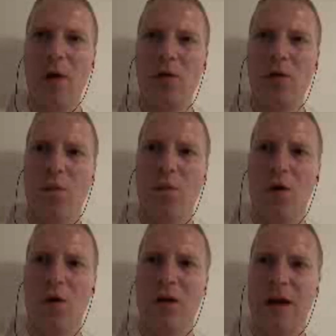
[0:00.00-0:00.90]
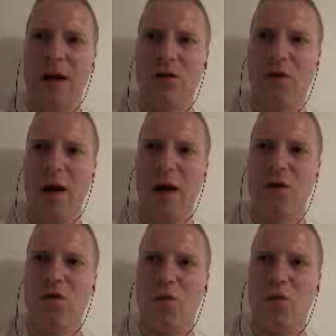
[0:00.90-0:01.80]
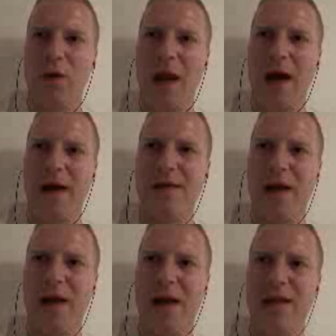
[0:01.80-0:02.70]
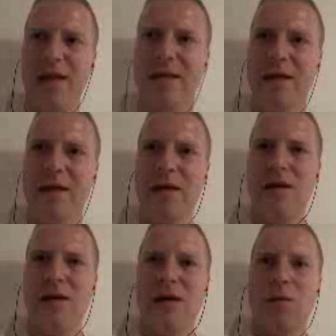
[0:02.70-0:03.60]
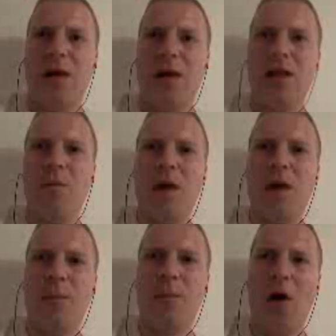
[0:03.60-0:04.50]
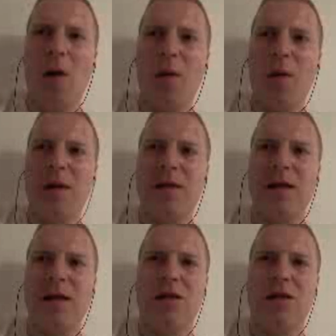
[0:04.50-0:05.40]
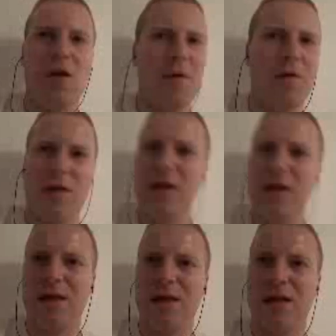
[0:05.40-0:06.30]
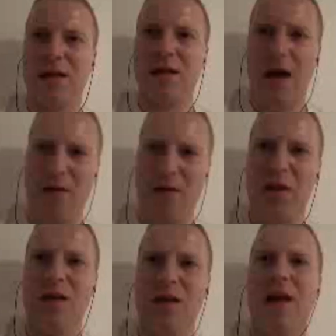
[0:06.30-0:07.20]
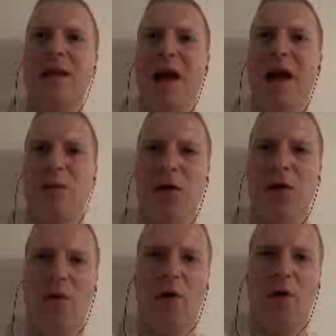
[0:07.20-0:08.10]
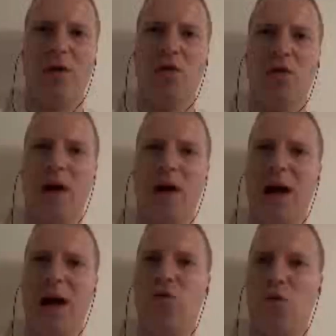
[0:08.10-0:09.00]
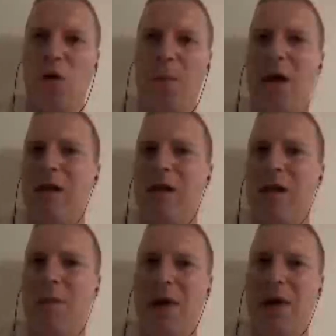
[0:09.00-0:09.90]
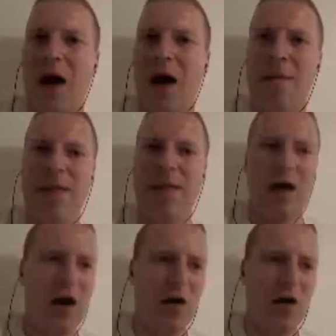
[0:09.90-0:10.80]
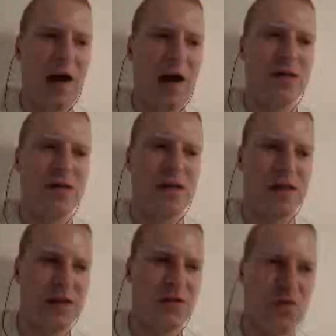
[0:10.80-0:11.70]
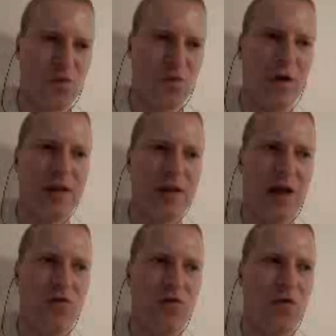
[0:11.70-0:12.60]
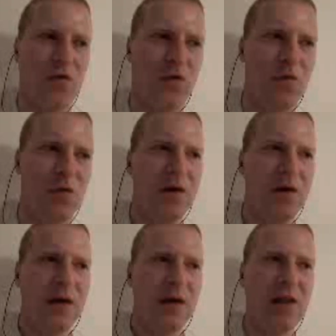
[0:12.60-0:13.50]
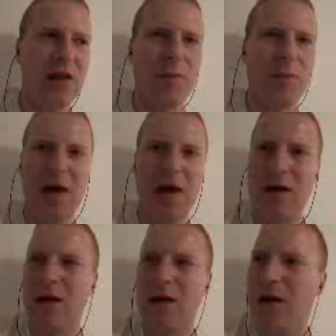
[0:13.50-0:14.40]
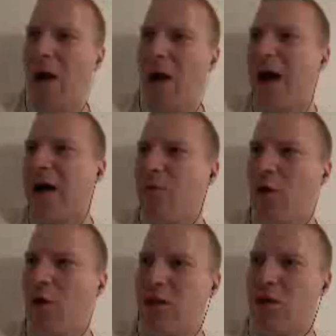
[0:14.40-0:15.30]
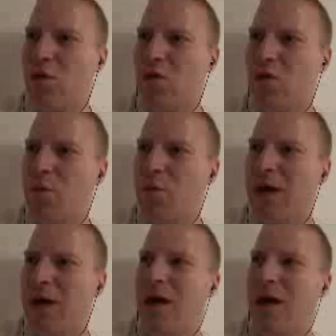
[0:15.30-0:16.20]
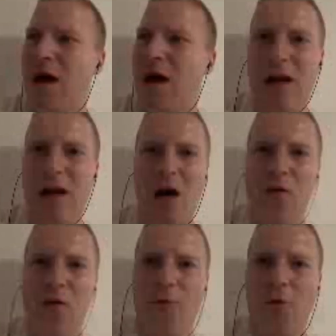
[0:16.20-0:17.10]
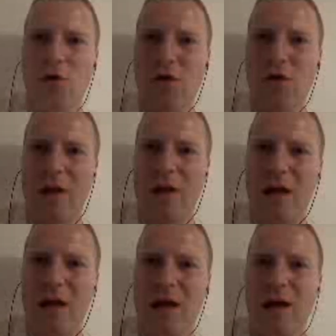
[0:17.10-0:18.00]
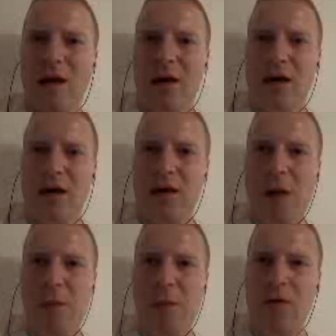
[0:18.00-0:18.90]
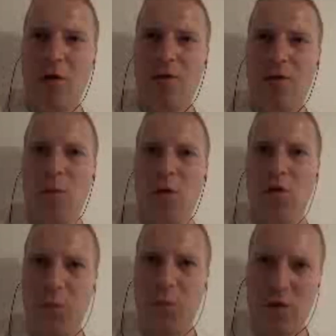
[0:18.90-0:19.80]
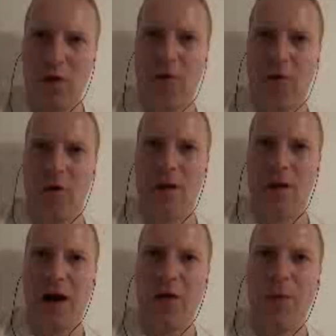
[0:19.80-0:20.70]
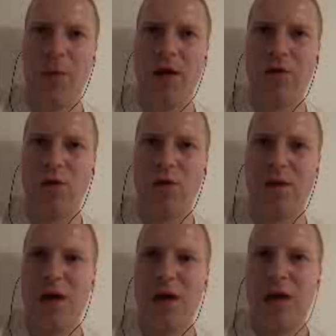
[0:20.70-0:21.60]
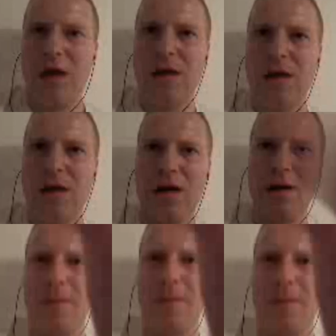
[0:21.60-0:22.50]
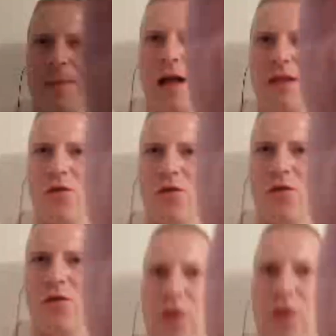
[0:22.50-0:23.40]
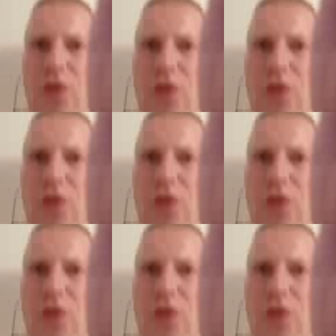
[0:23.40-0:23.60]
around the world are starting to realize that. But the main problem is that some of the things that have been done can be reversed. You can't rebuild Libya out of the ashes. It's a destroyed country. You can't make Iraq what it used to be. And now, unfortunately, Yemen, one of the most beautiful Arab countries, is under